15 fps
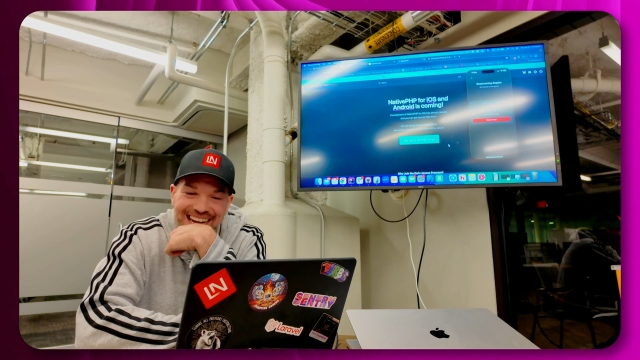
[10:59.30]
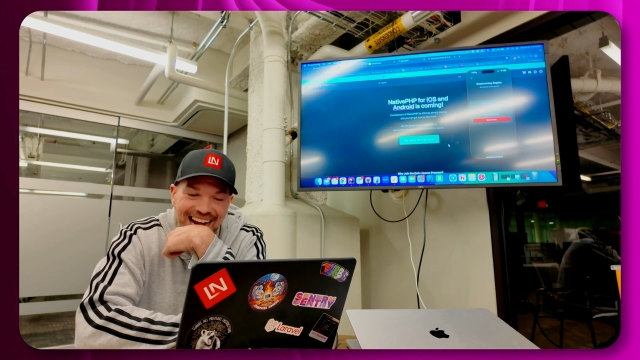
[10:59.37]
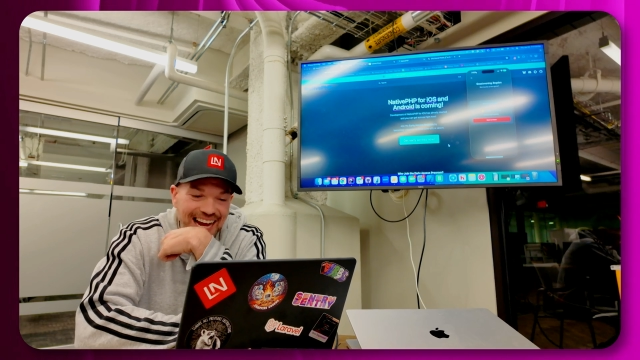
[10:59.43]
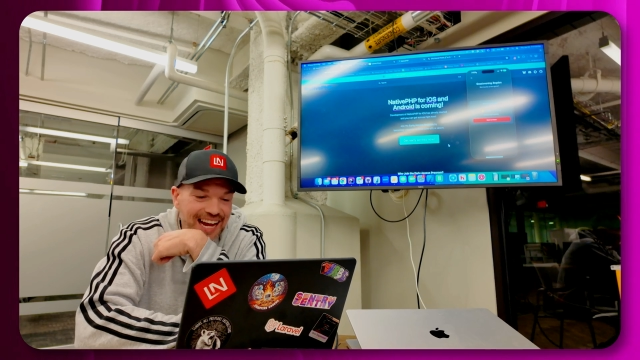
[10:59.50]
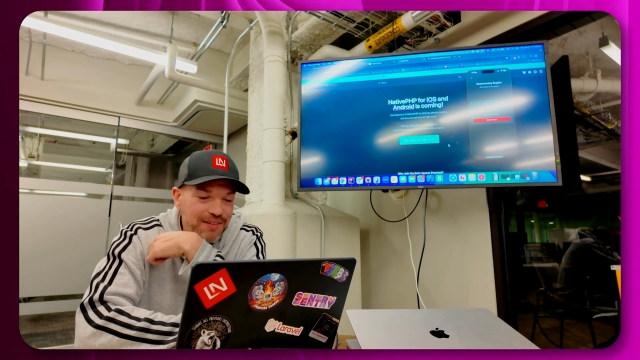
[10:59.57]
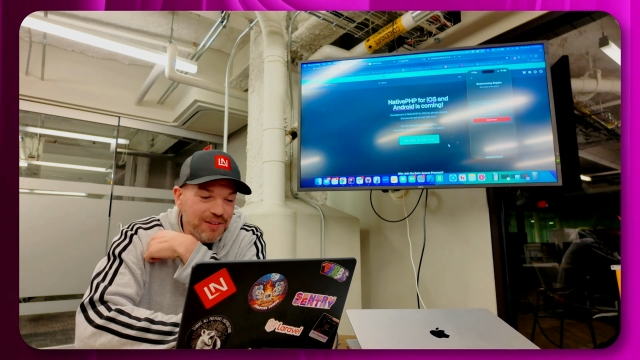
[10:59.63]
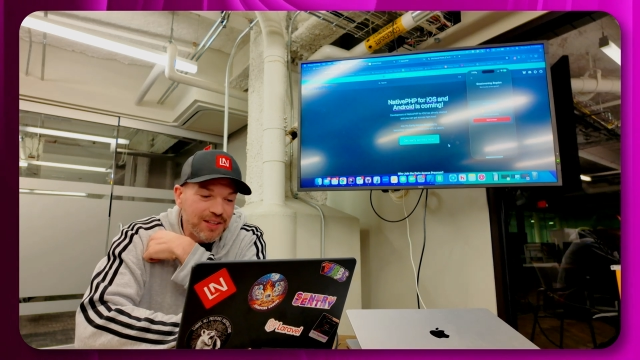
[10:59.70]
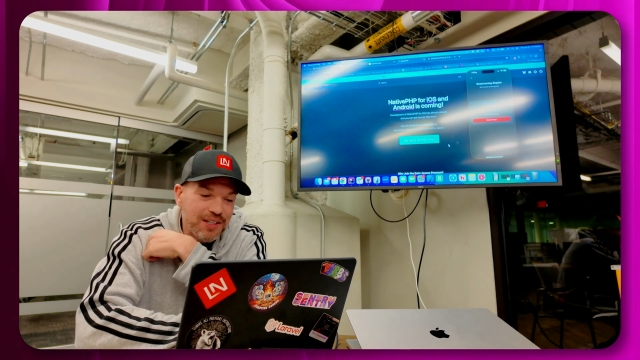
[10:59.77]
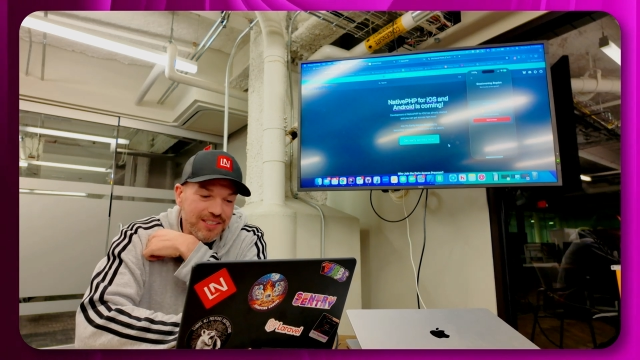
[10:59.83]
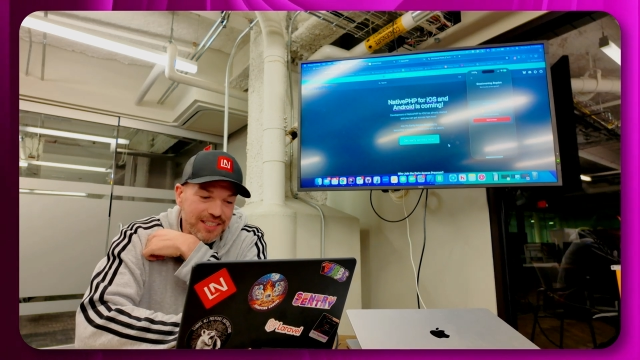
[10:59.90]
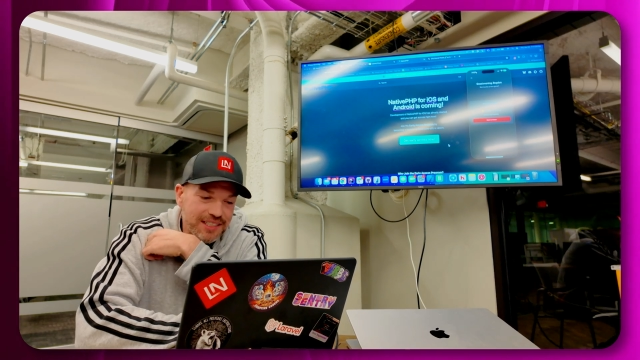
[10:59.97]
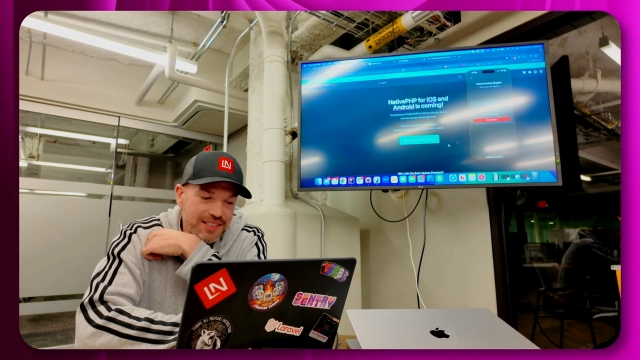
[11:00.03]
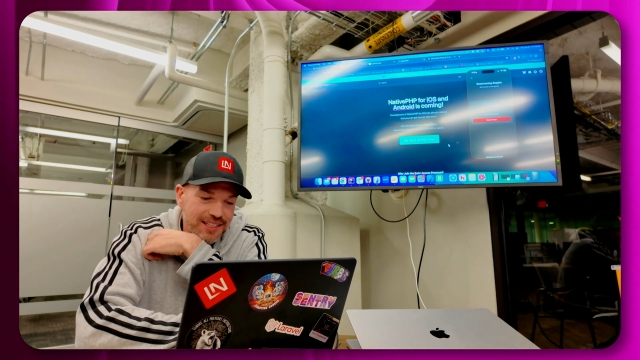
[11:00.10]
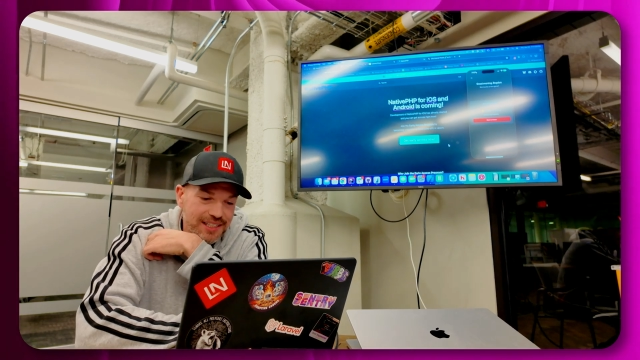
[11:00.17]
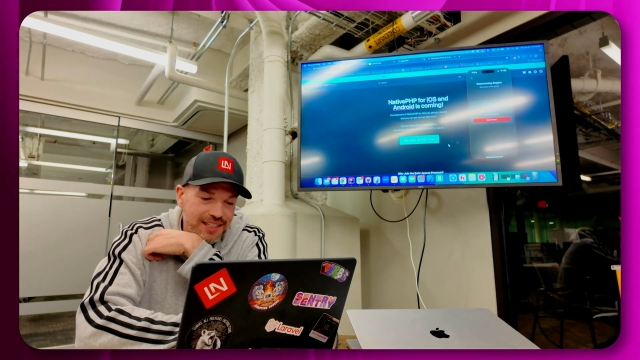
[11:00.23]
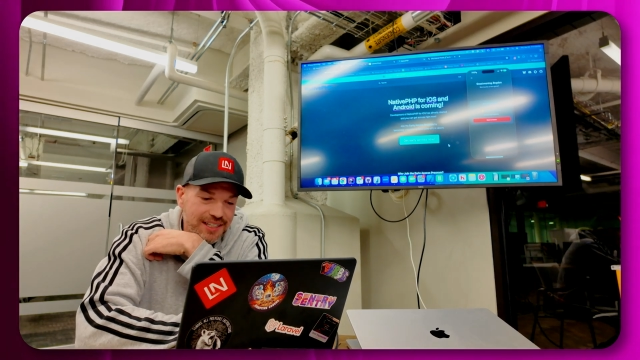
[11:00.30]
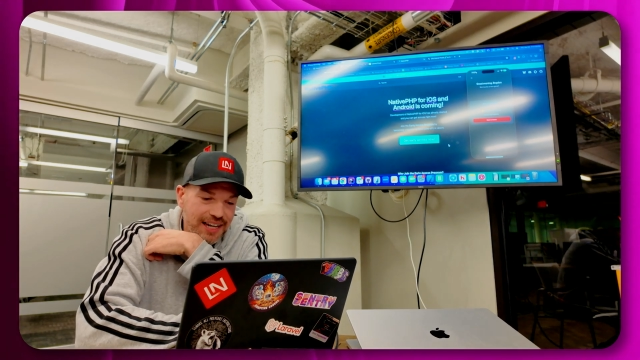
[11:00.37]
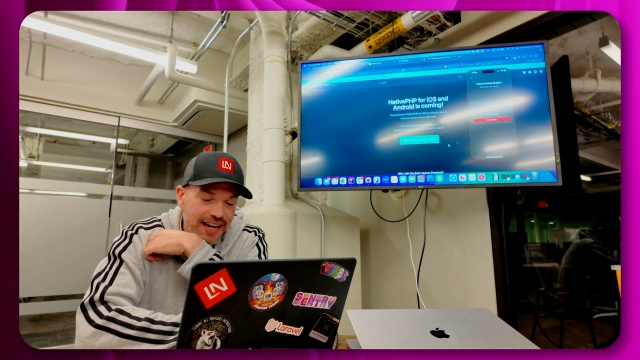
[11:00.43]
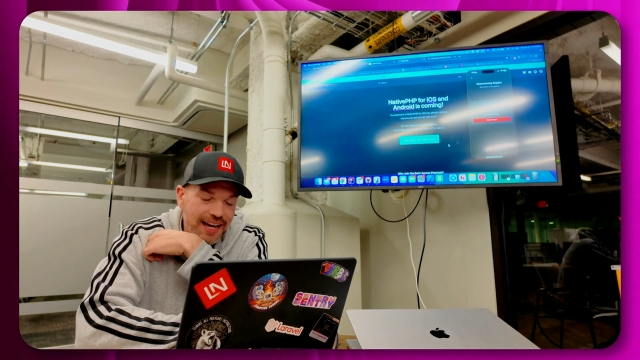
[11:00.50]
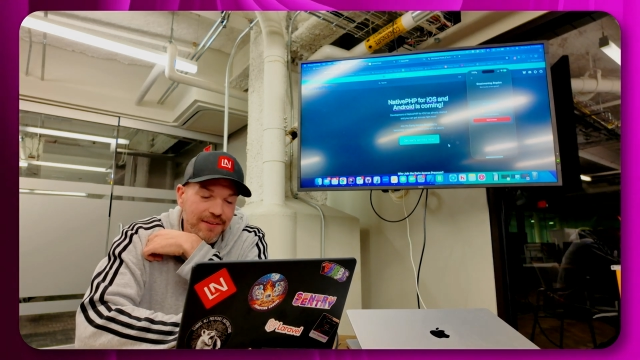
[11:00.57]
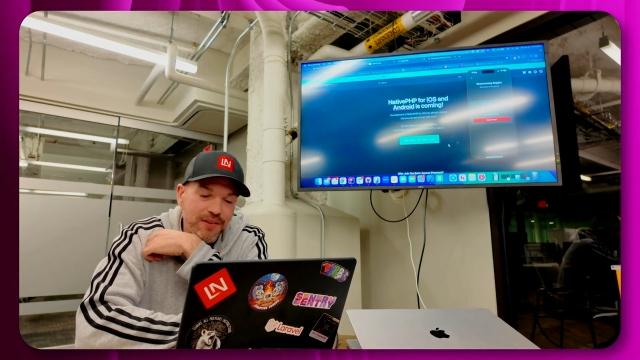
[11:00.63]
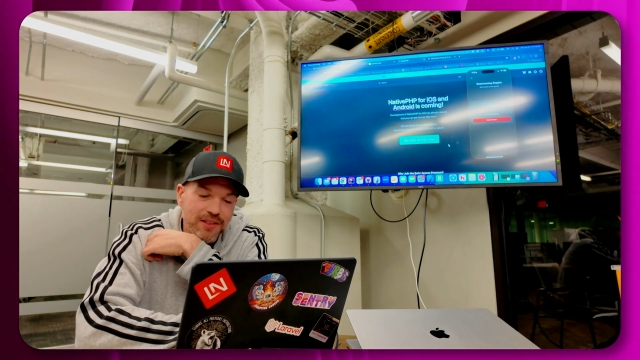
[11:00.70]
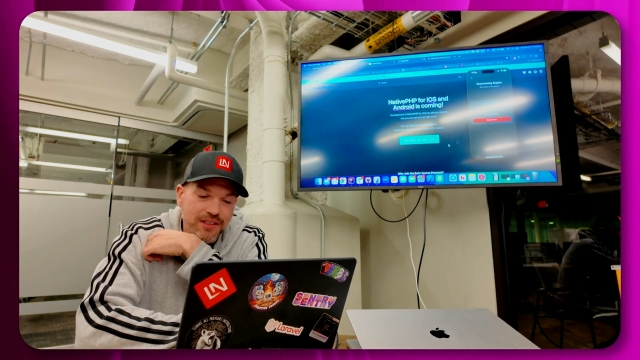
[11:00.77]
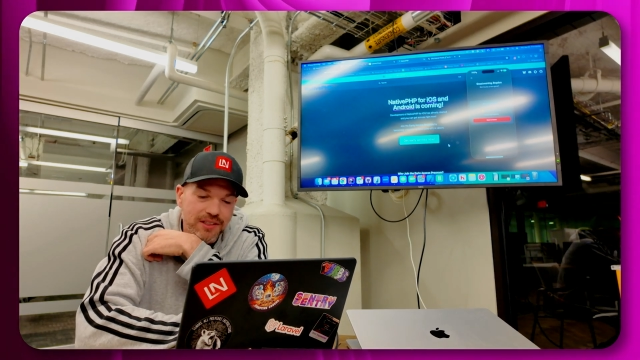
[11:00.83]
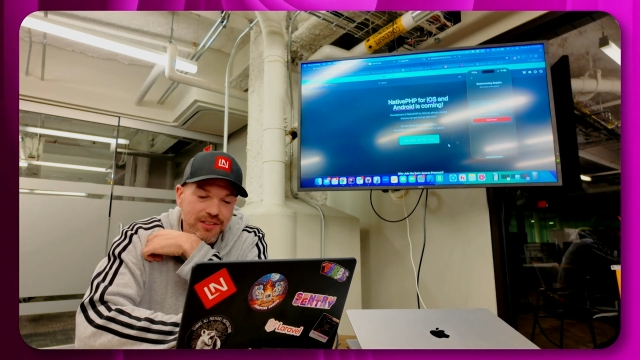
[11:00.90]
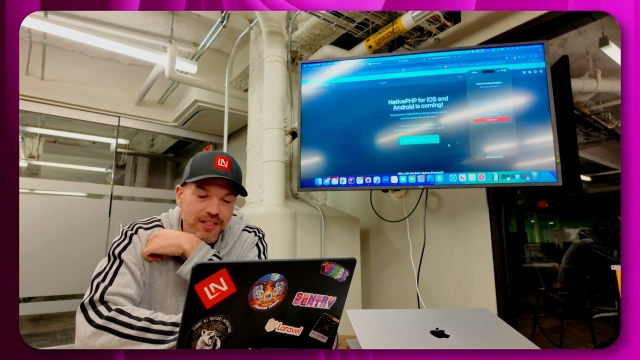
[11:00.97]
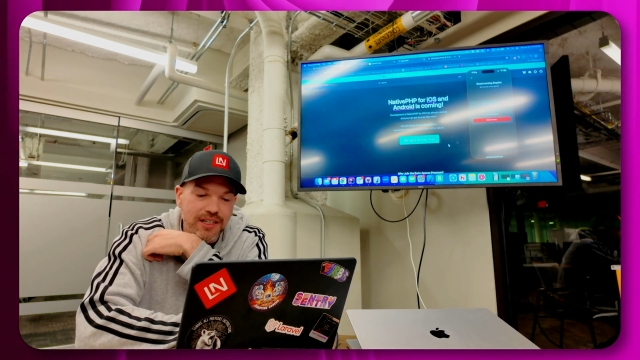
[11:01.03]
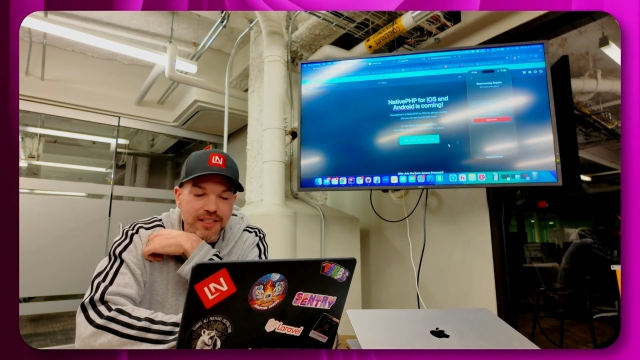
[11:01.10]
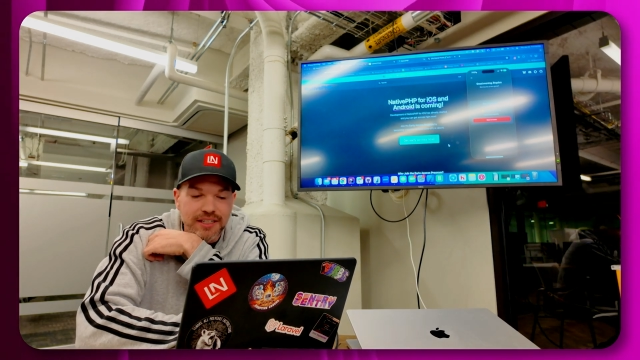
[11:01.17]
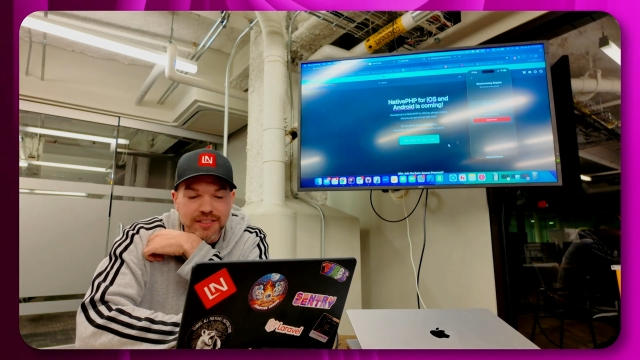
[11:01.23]
I haven't looked into I haven't
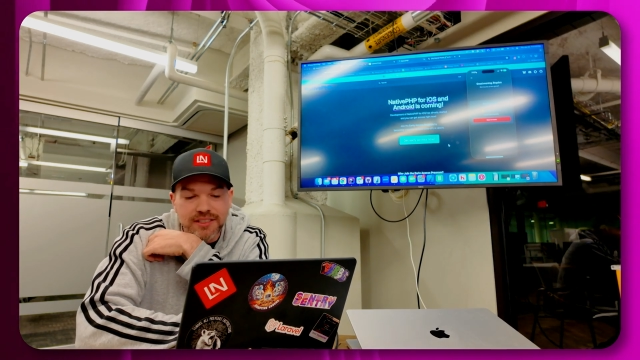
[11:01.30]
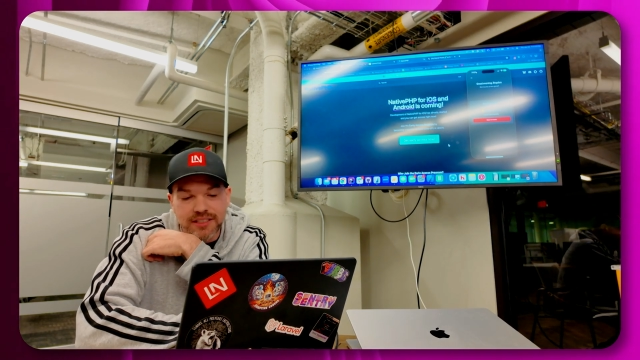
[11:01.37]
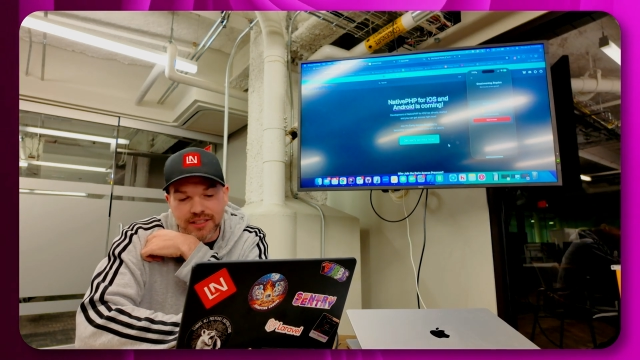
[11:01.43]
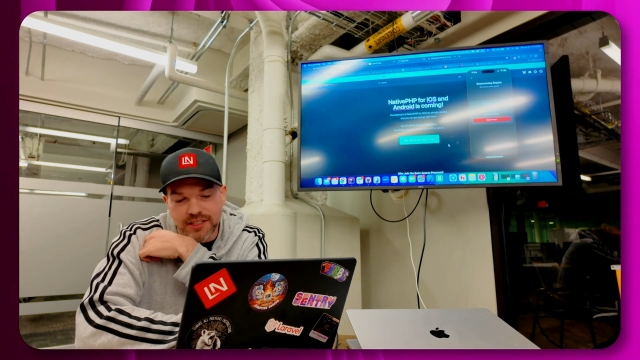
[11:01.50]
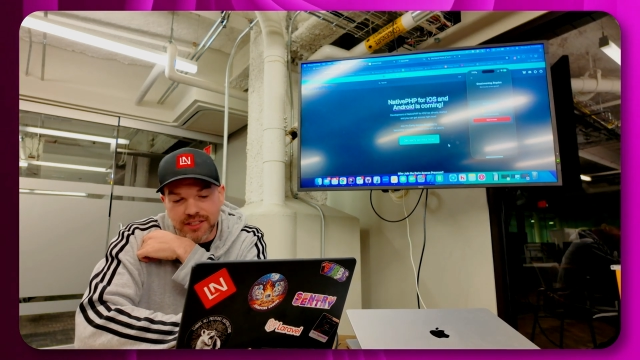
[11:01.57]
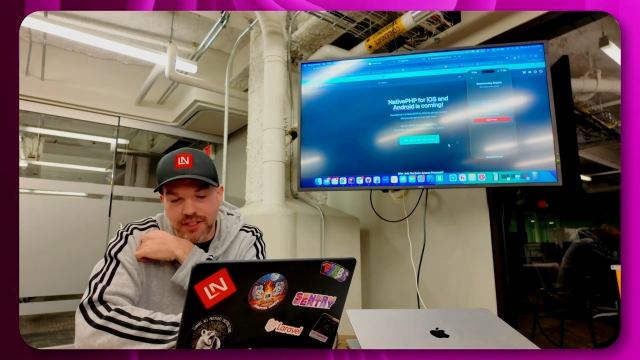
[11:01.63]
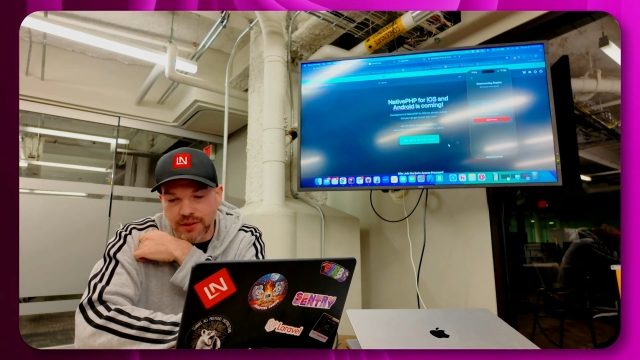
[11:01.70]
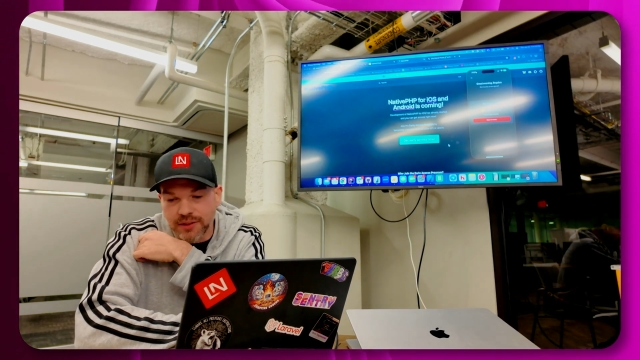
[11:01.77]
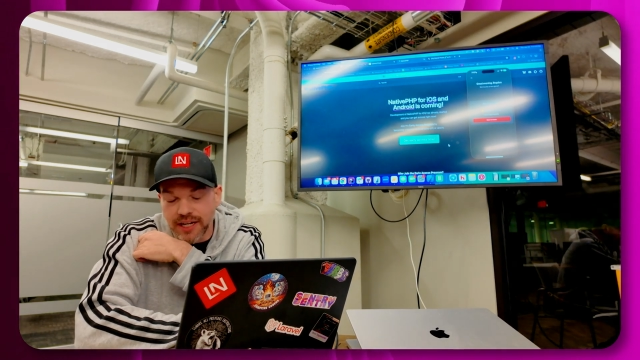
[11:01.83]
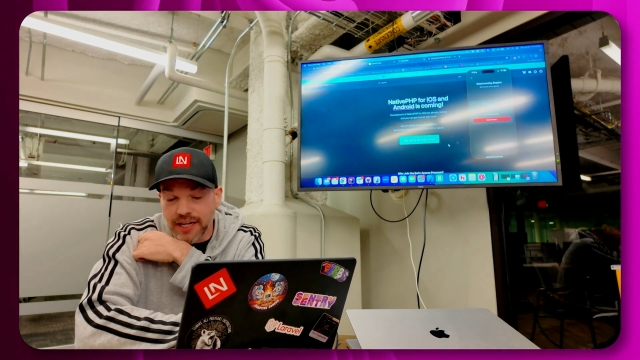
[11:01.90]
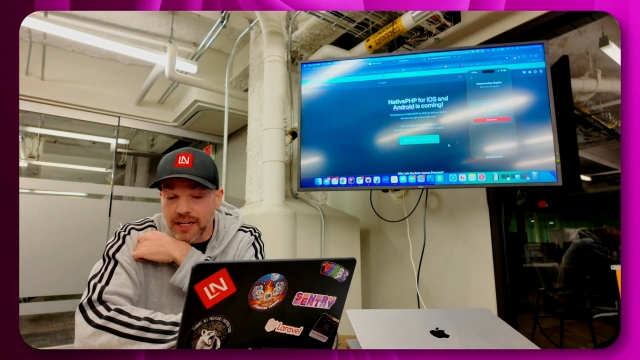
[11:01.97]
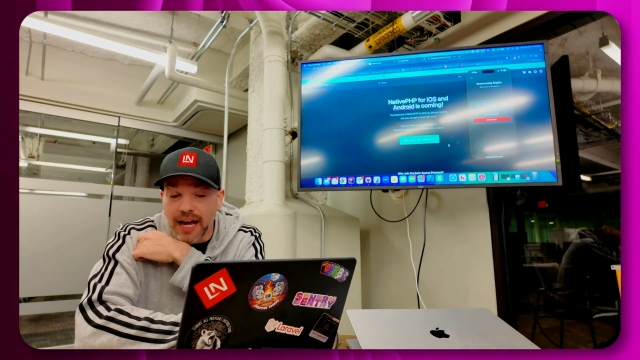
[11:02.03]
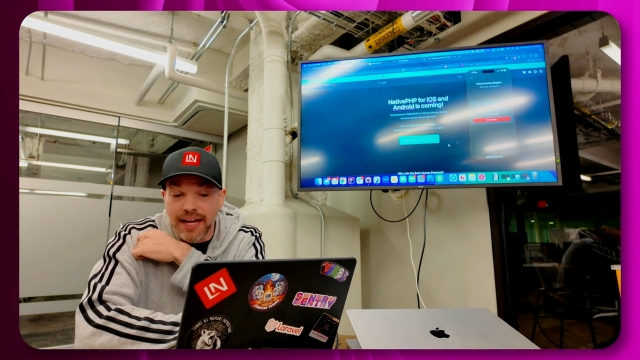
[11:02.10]
dug into the code yet.